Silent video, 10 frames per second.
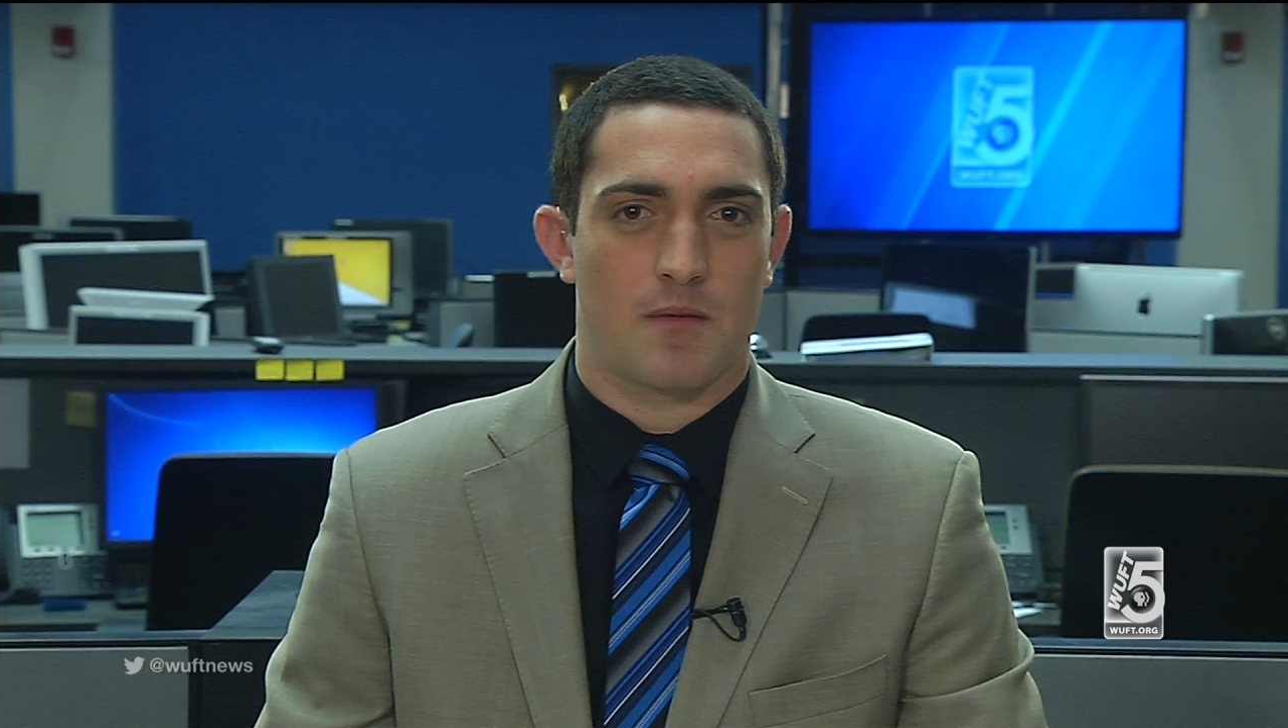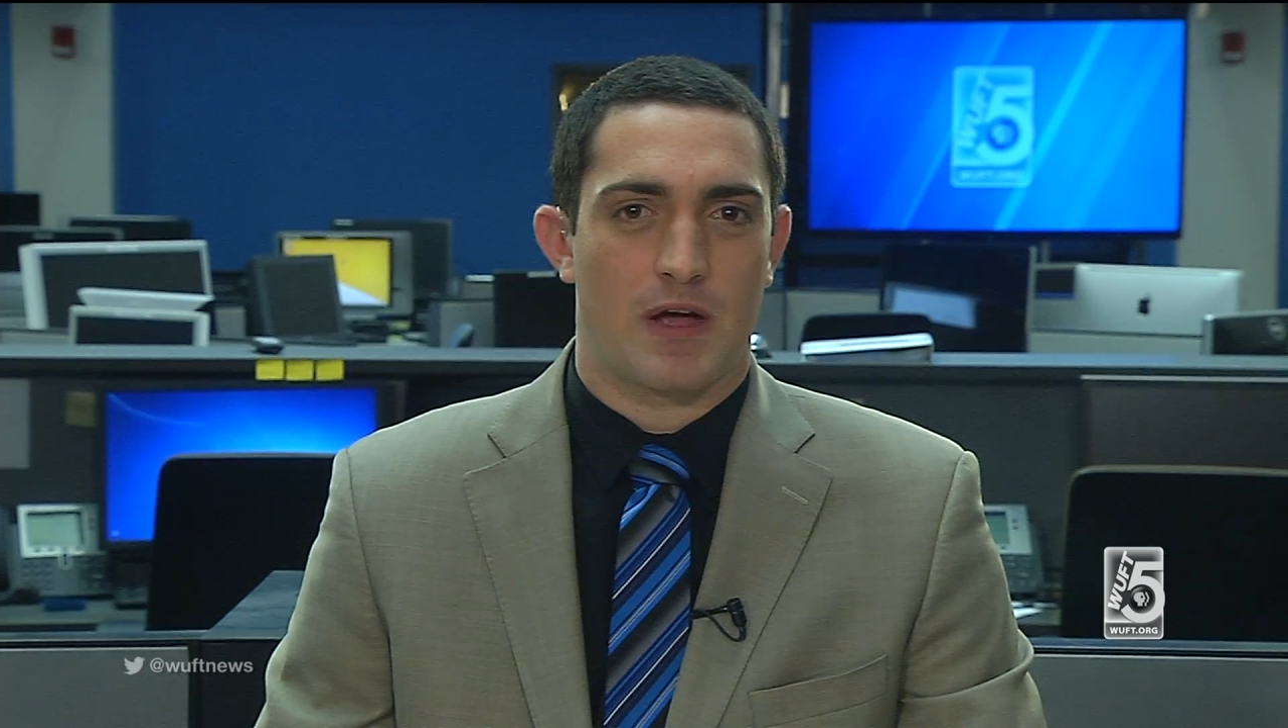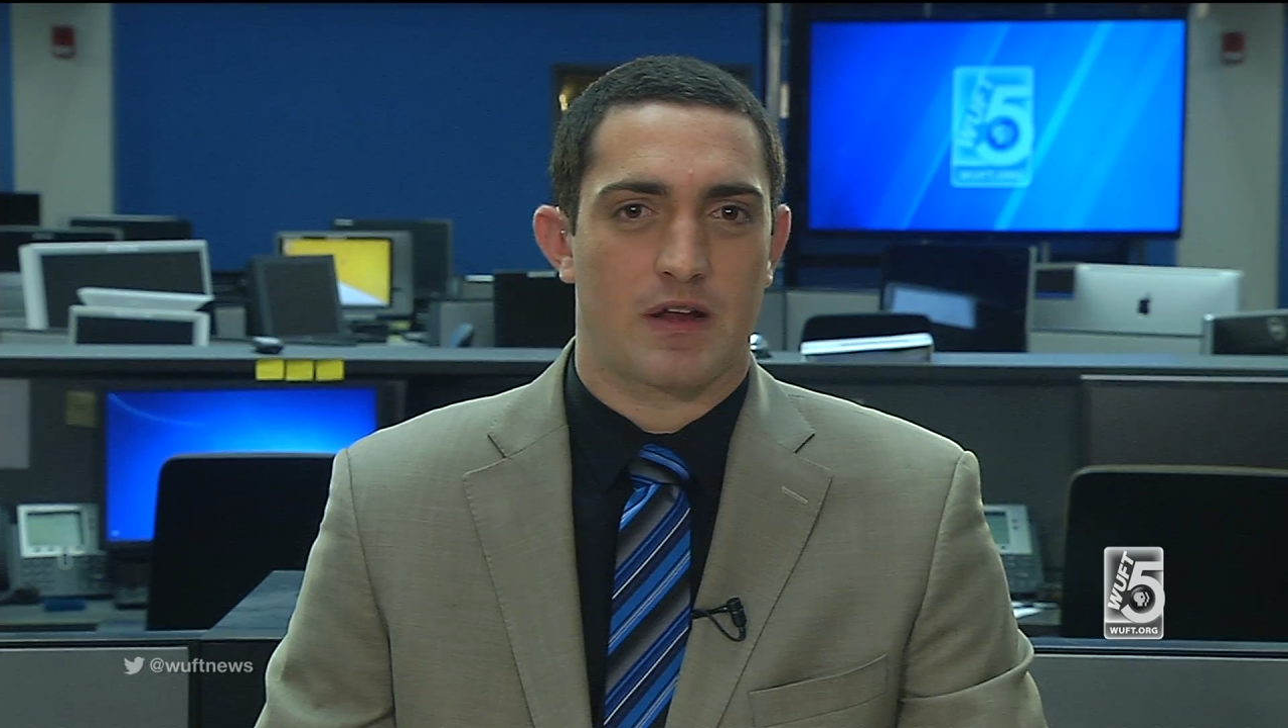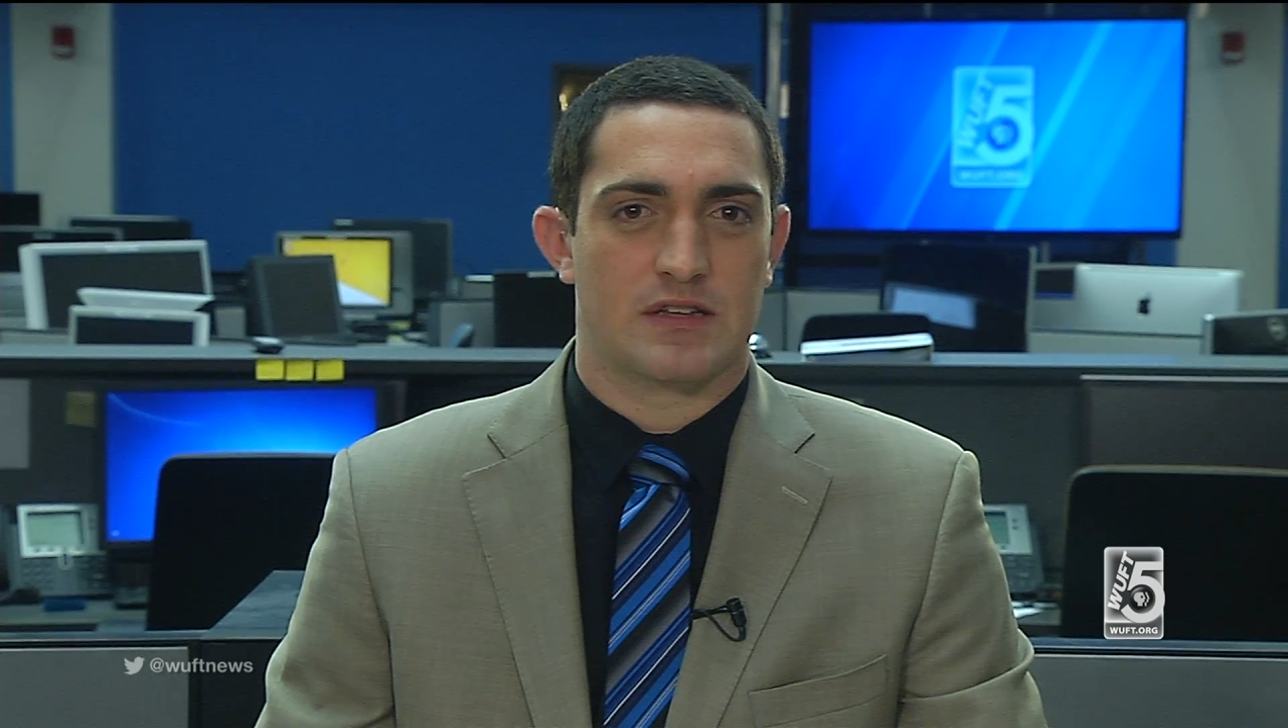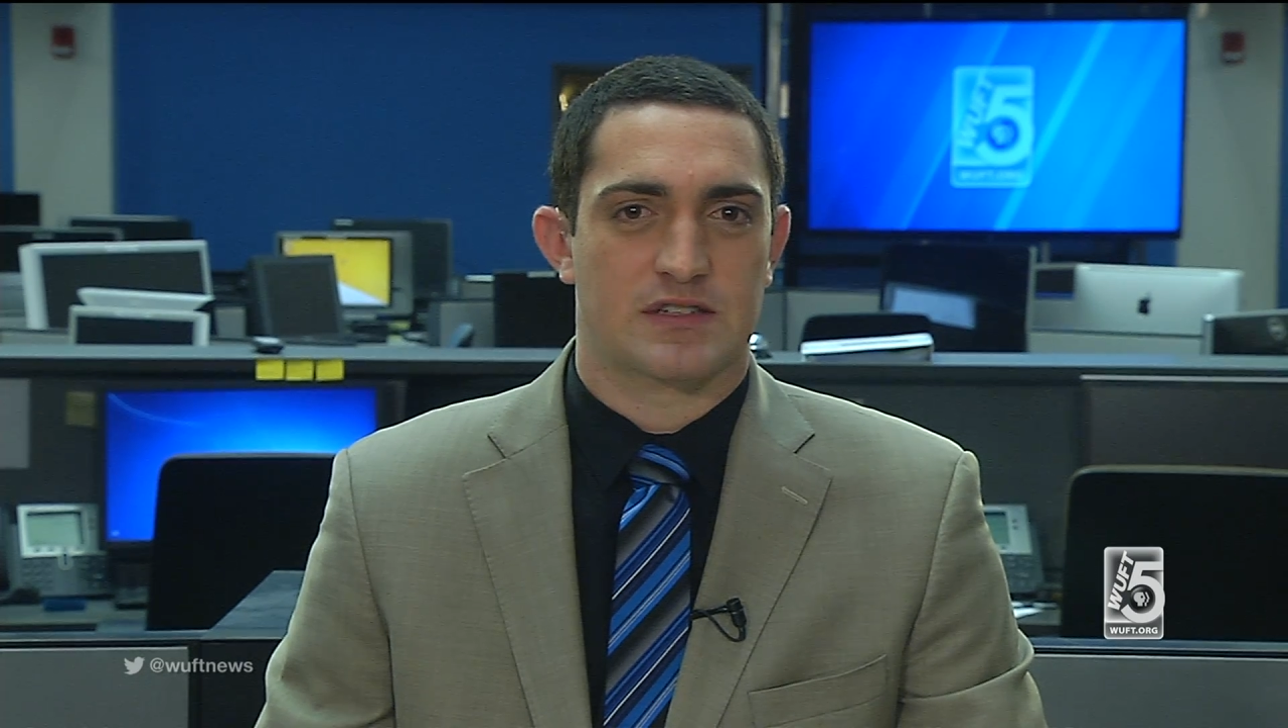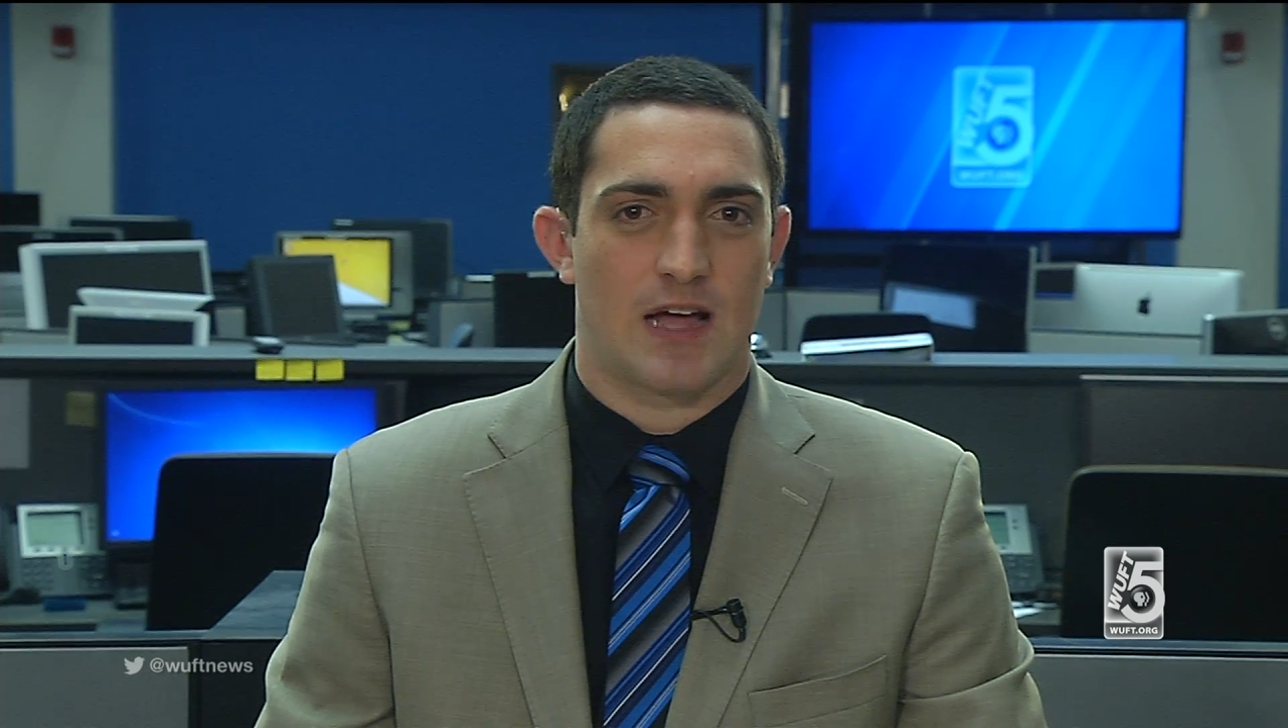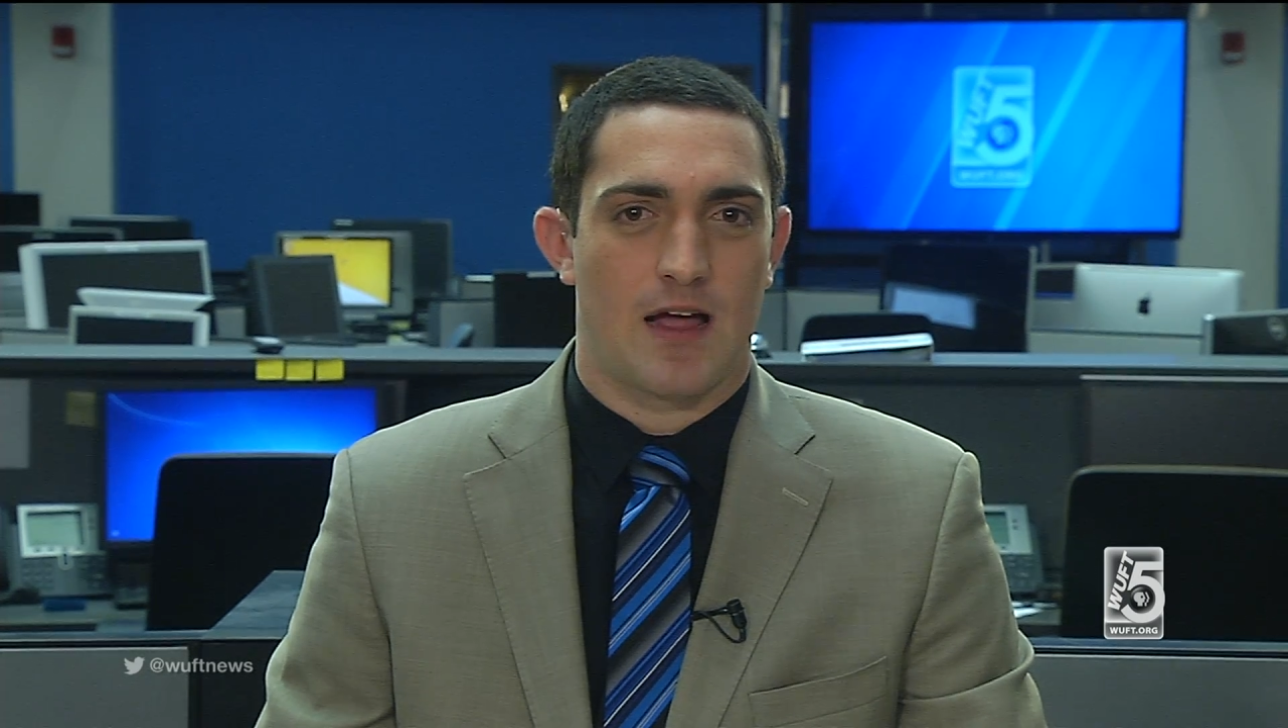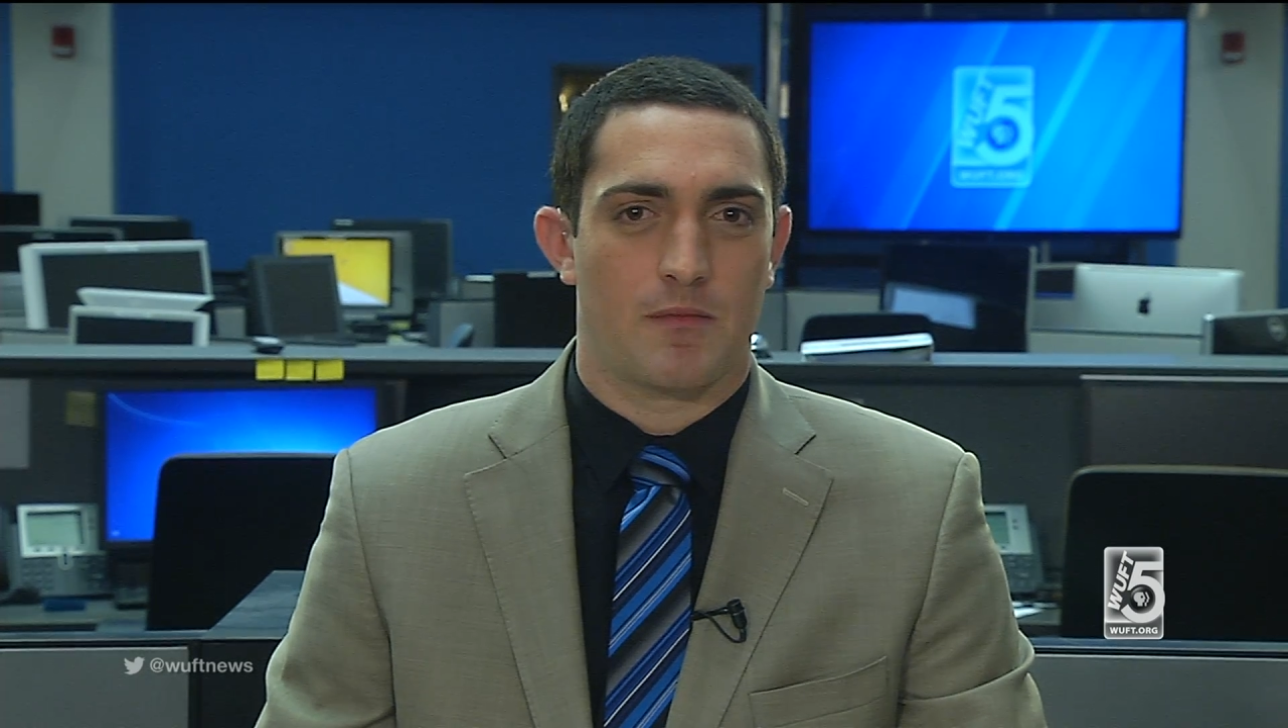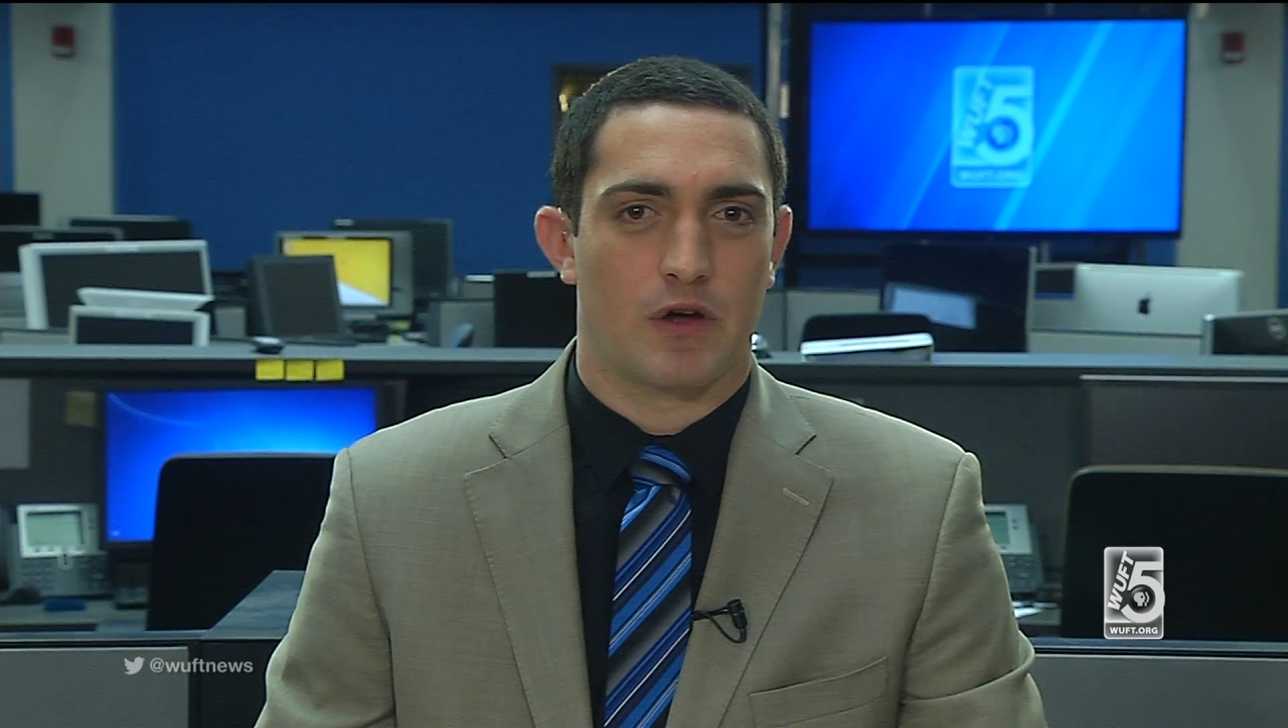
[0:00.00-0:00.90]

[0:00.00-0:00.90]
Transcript: about his time